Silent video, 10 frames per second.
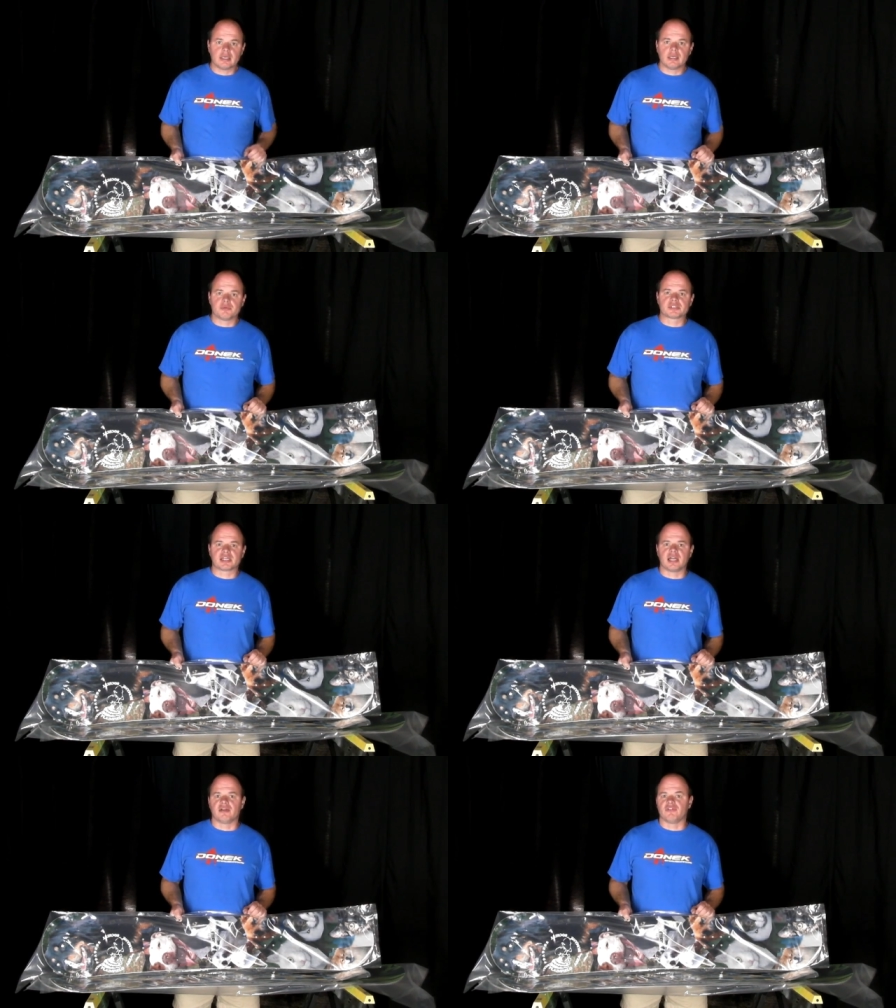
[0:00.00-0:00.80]
it was
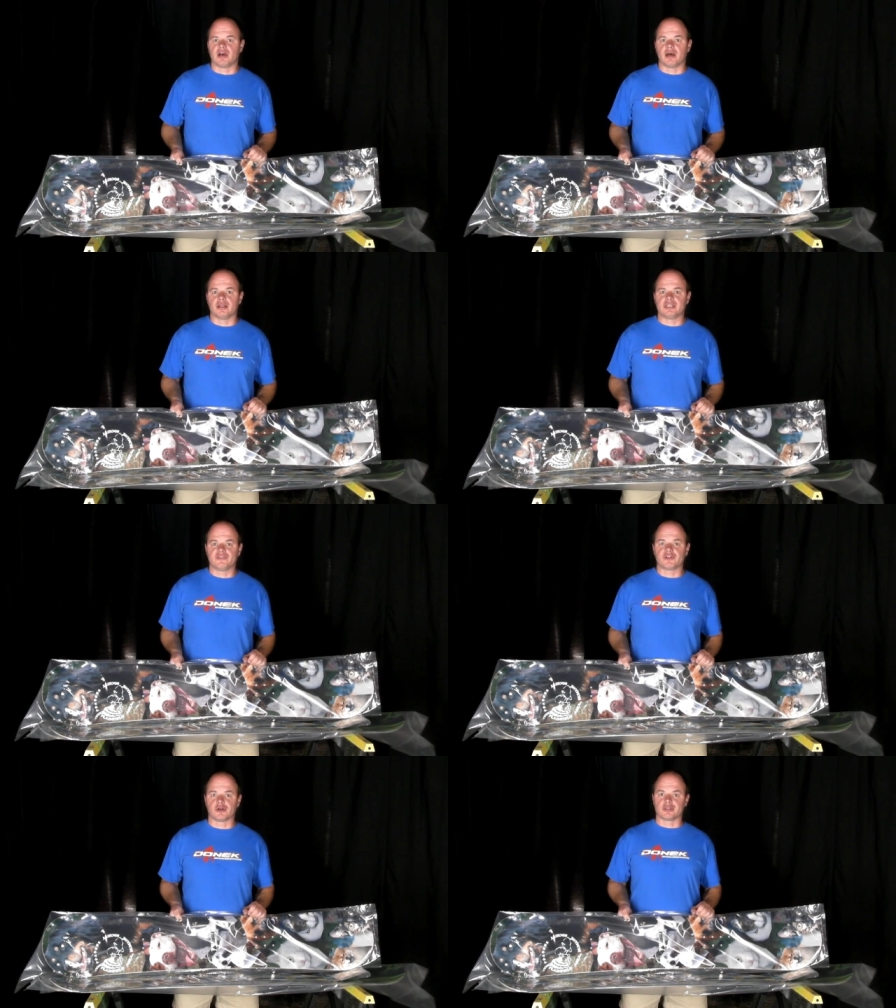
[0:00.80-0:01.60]
kind of
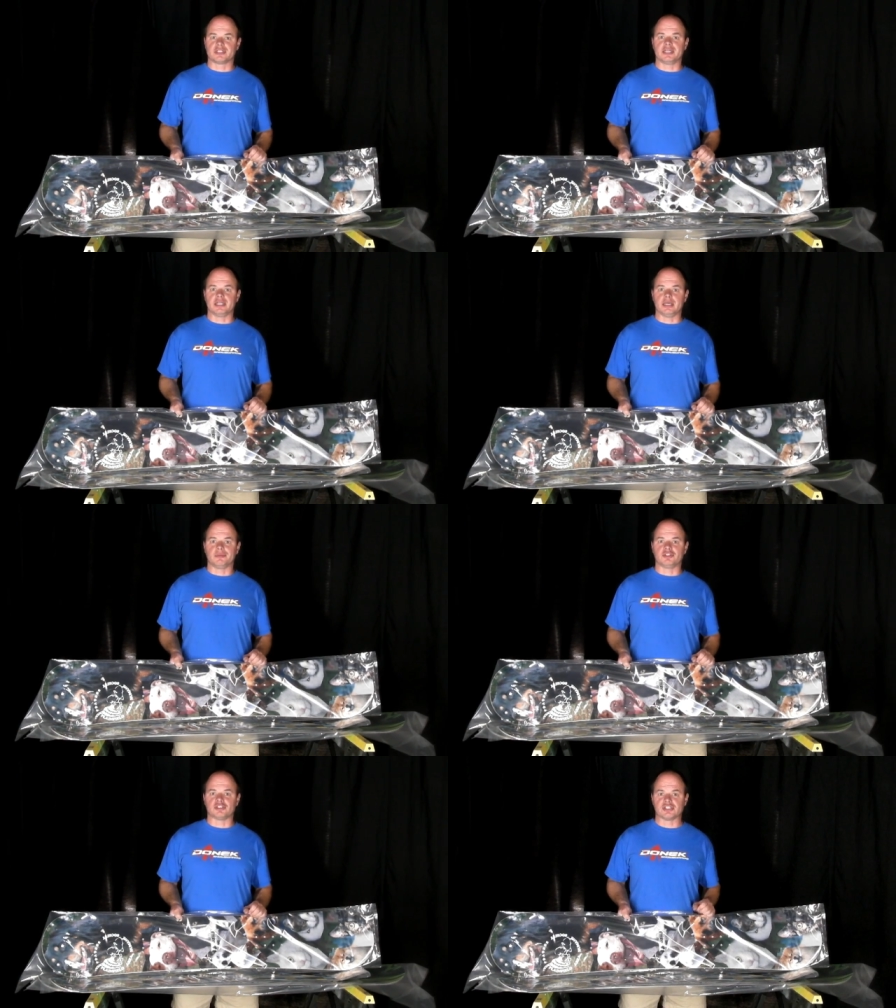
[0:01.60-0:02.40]
difficult to get
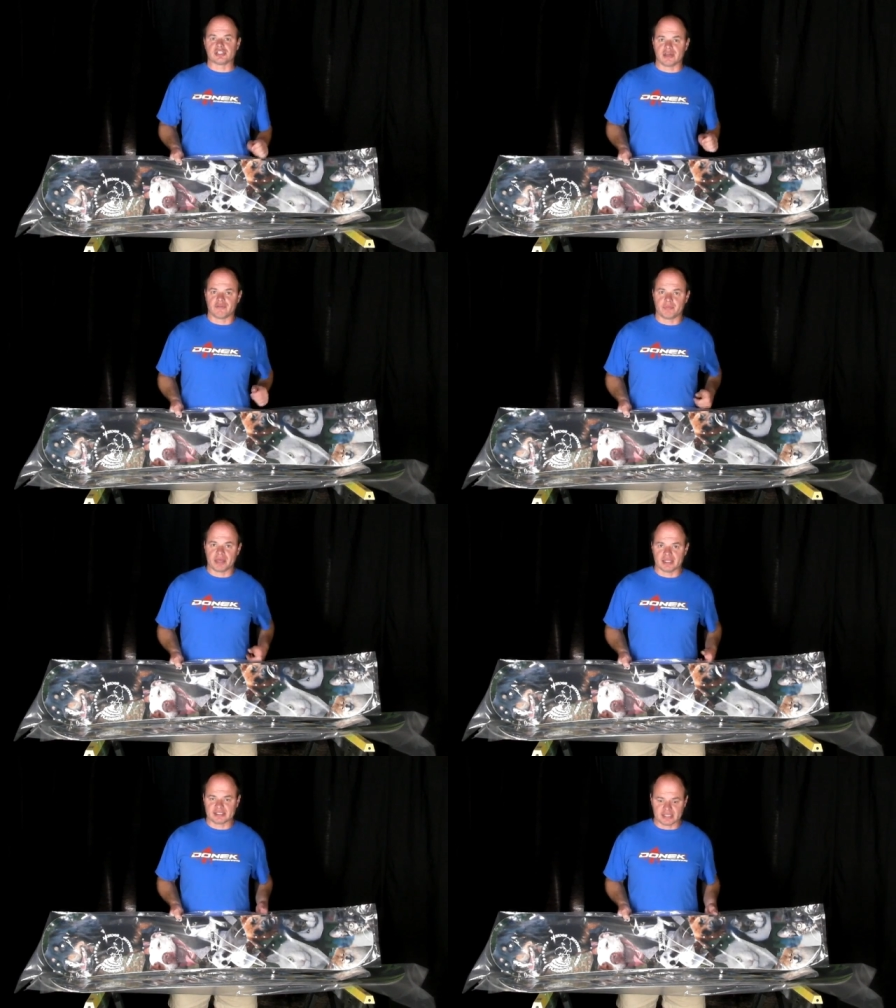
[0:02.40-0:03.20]
images of the
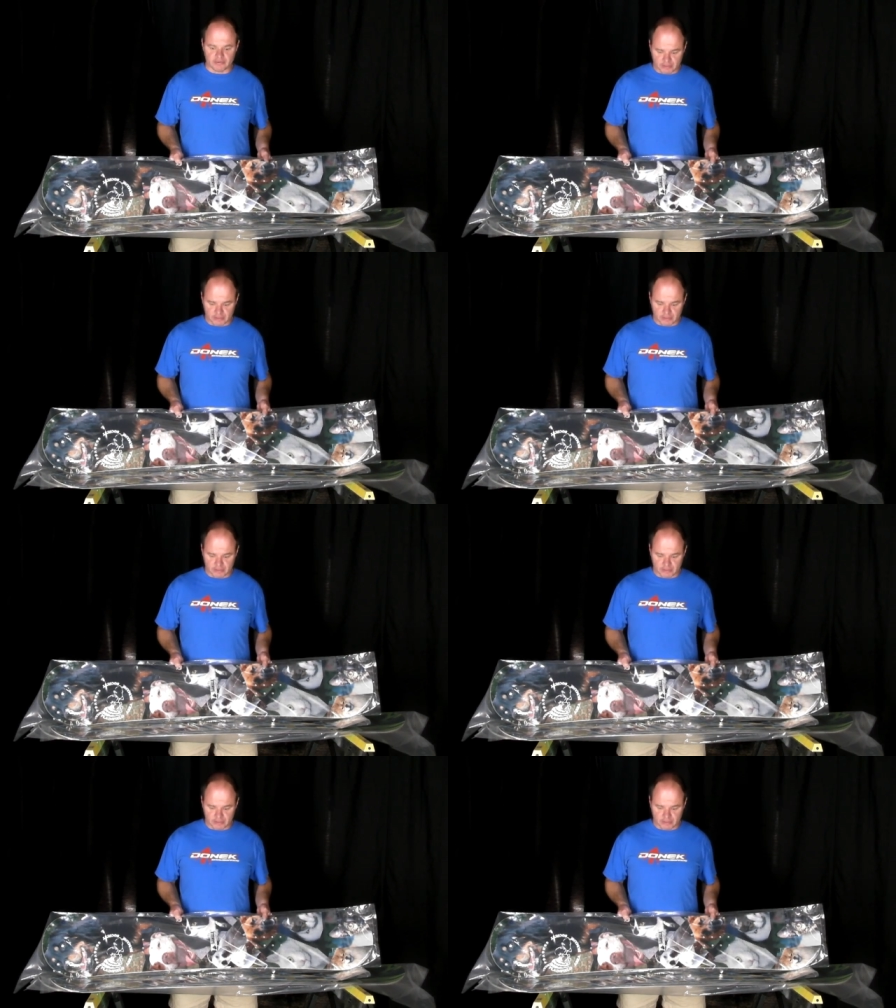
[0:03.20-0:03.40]
pets they've